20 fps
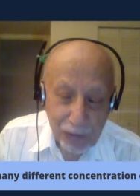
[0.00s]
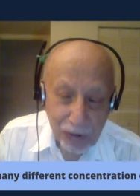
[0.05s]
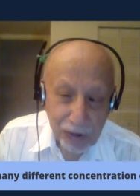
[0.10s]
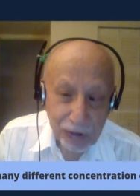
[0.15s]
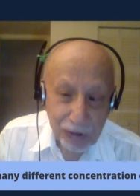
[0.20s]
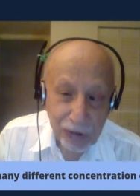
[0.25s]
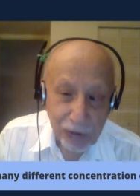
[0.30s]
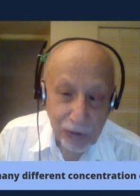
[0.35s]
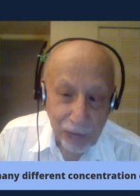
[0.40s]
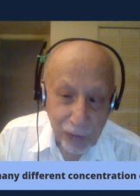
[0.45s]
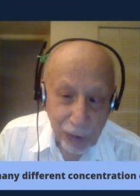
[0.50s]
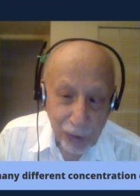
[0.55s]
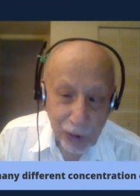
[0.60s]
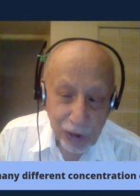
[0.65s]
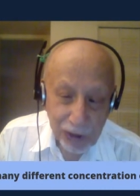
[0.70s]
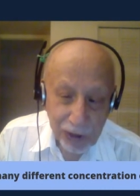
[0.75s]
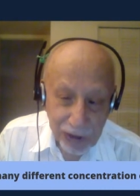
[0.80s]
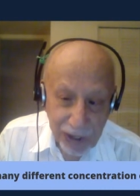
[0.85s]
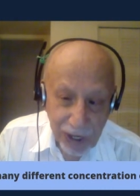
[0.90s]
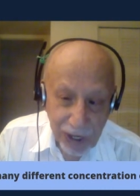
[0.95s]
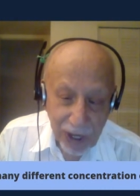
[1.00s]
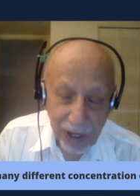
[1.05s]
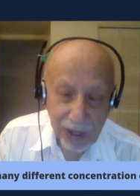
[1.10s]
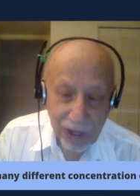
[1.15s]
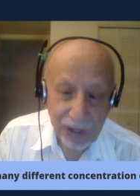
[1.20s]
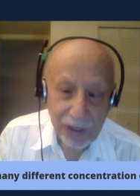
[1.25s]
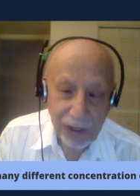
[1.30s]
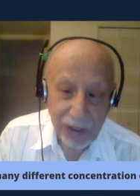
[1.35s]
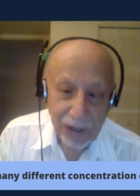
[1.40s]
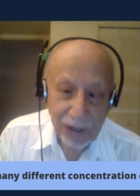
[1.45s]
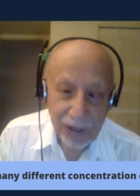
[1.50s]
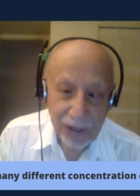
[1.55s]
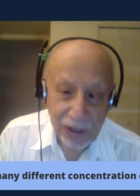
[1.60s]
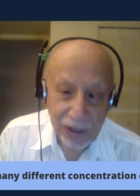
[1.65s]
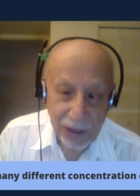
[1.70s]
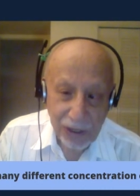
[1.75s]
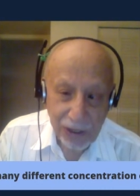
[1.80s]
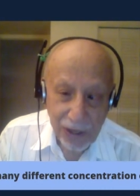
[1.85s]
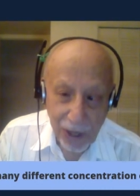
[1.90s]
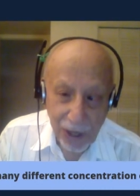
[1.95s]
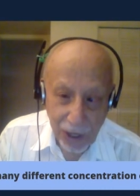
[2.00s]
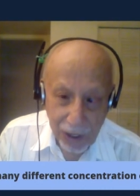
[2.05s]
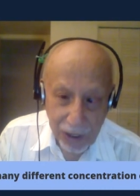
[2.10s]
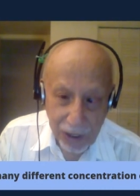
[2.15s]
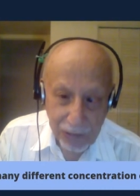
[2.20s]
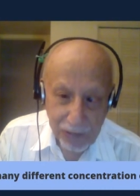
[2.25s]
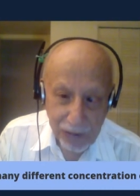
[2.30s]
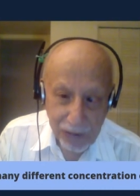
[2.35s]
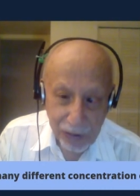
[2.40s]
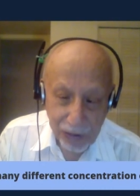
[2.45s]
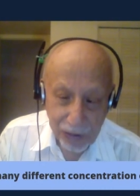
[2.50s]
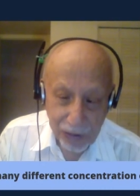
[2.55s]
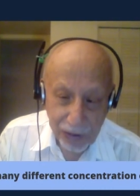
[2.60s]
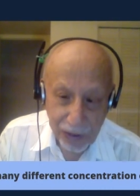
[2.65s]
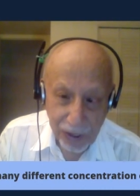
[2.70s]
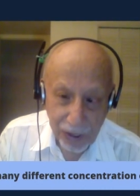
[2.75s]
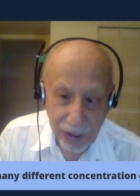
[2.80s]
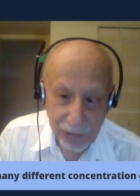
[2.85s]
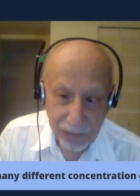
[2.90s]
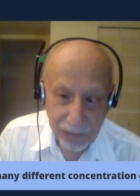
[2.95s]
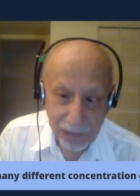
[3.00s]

put to work there in the labor camp.